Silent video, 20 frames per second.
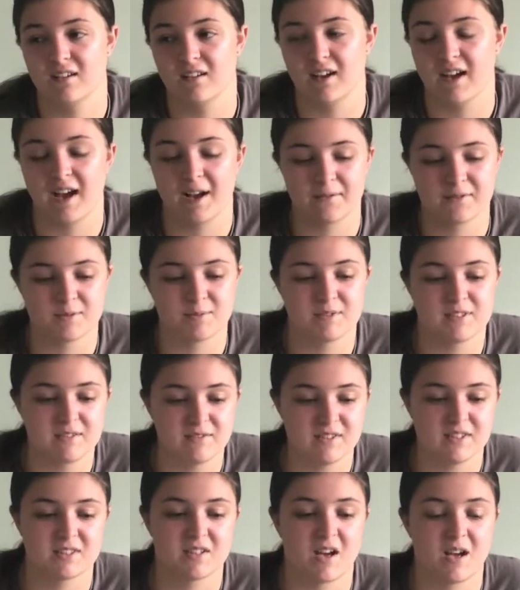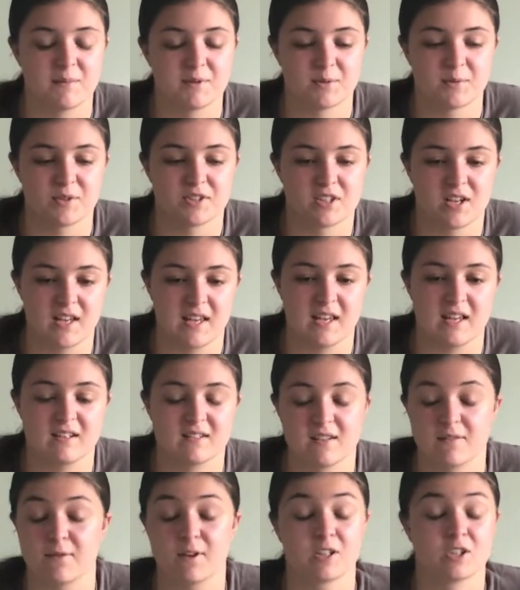I have specific times at which I
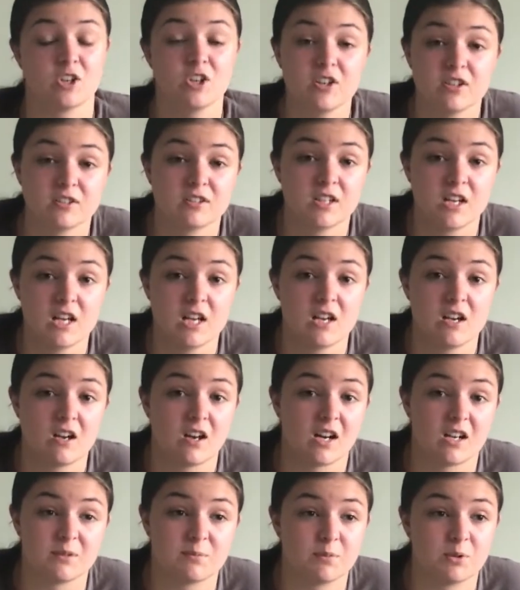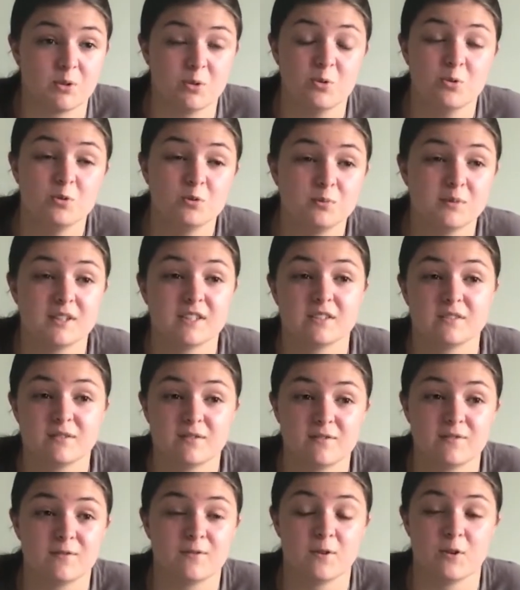eat. If I could, I'd put all my
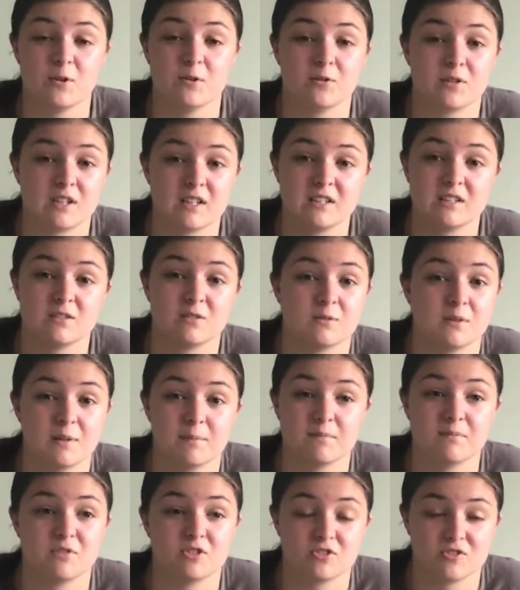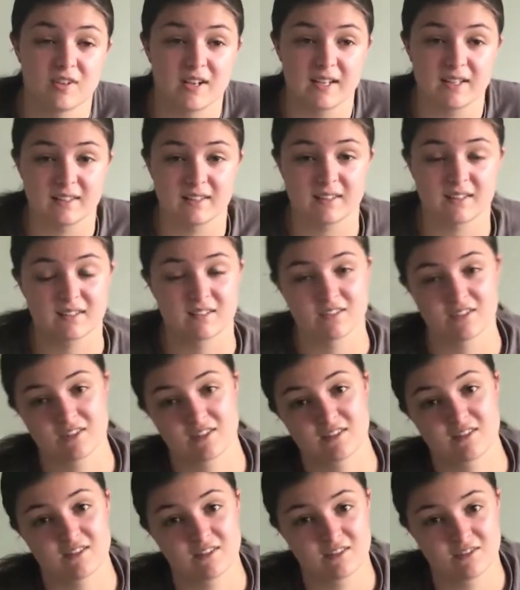food into a drink and
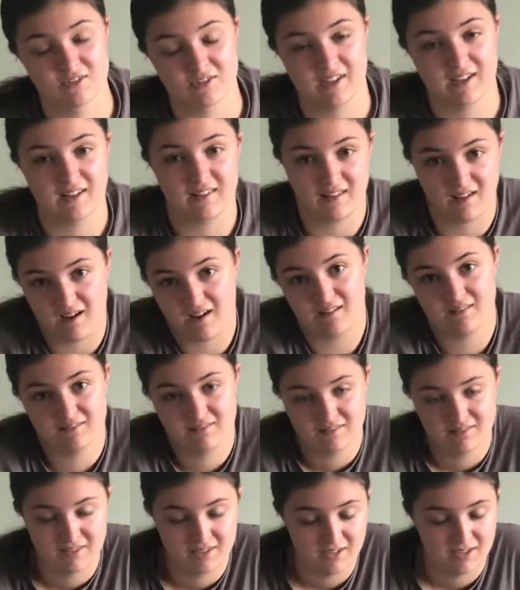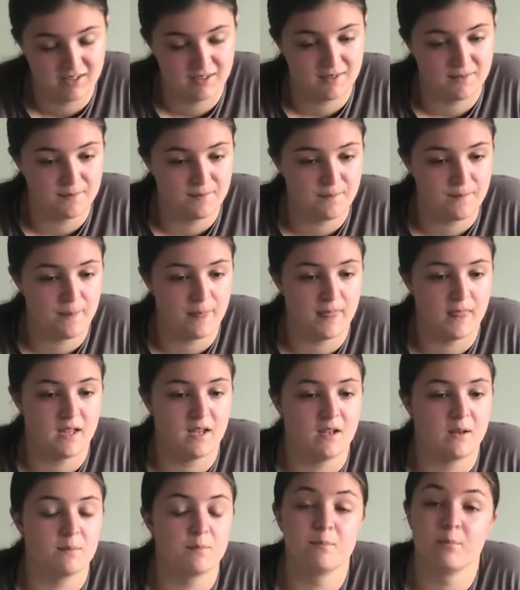just drink that.
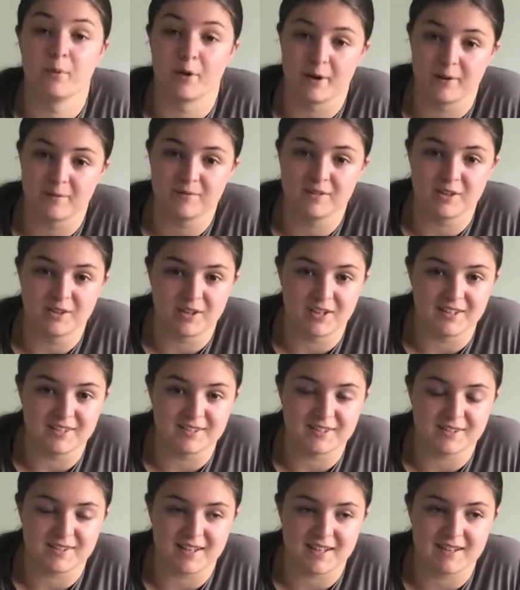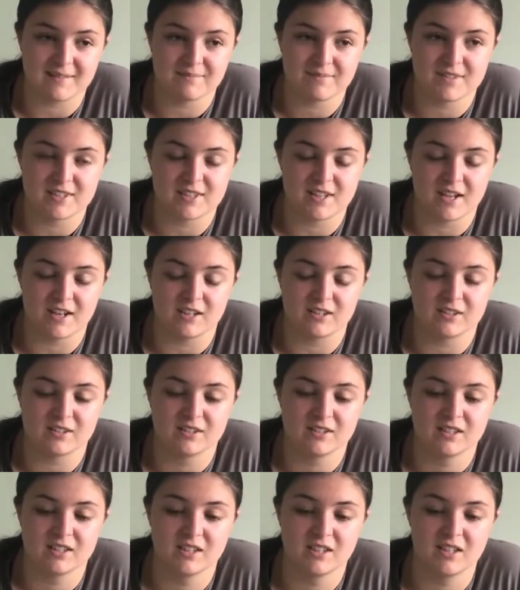But you can't do that, so
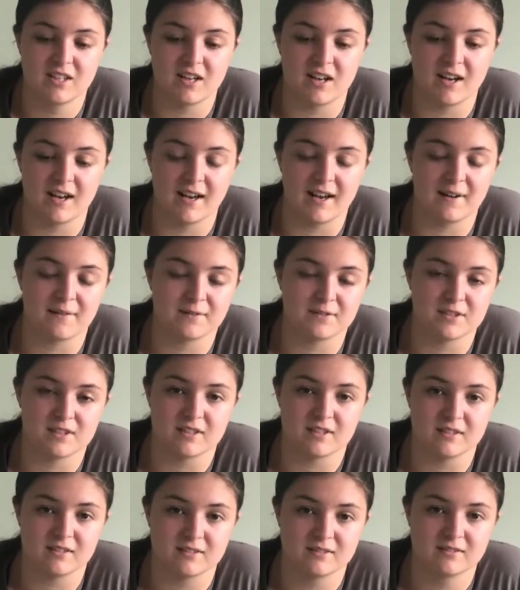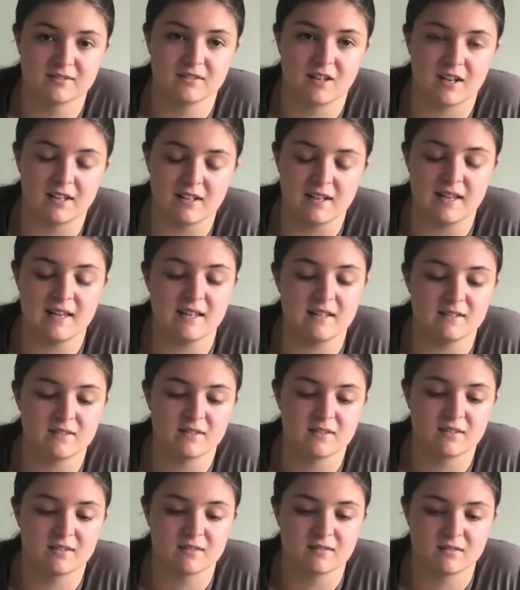I eat
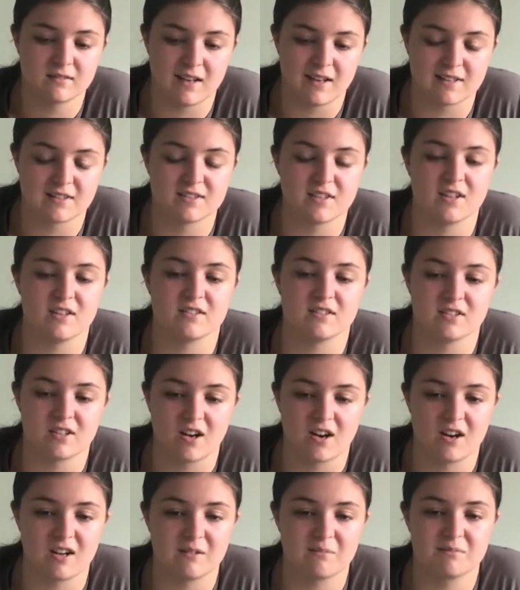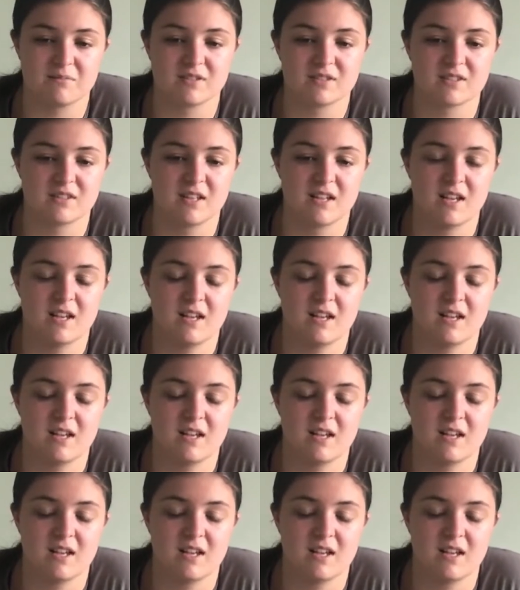at certain times.